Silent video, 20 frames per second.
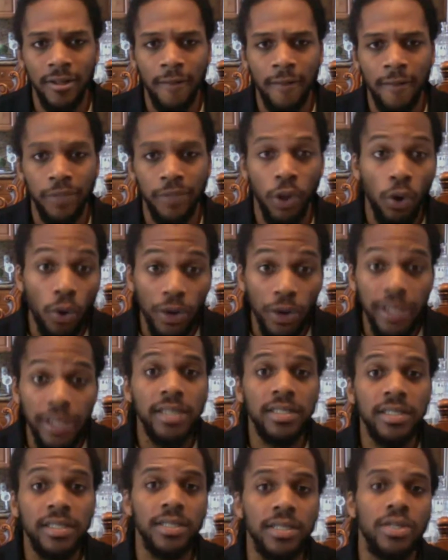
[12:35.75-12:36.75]
the
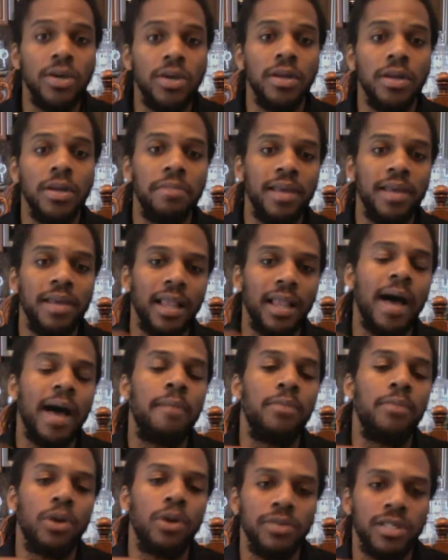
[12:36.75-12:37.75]
audience is going to be a lot
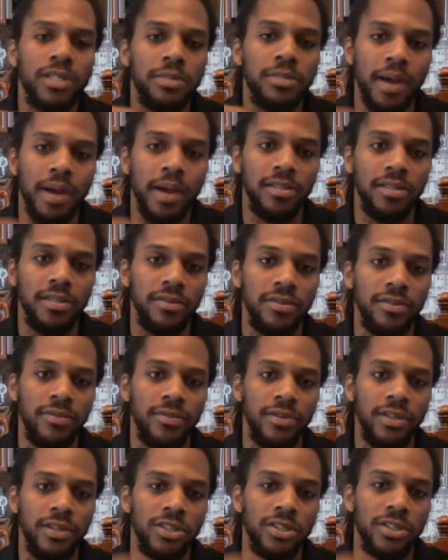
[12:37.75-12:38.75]
more responsive
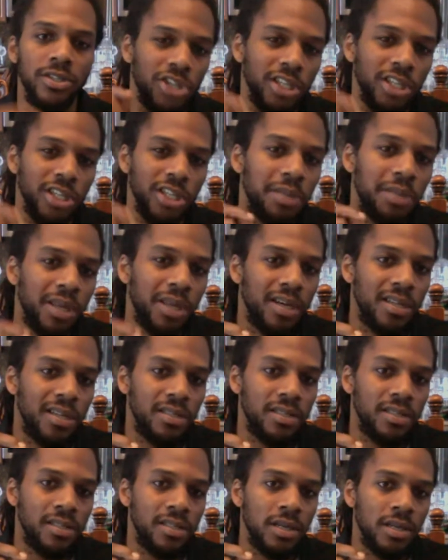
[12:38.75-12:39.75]
just
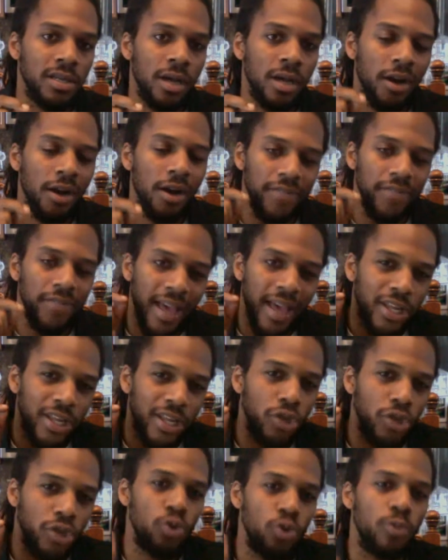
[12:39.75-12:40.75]
because of that
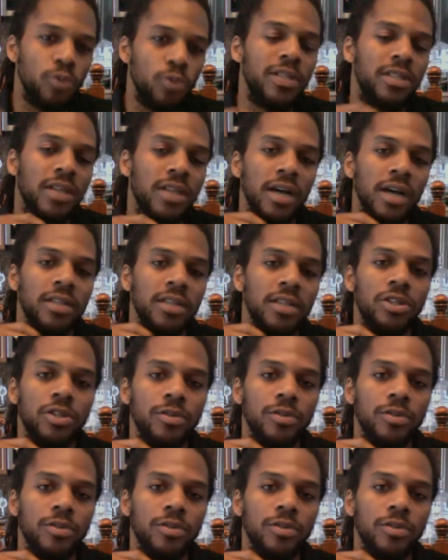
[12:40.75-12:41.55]
human touch,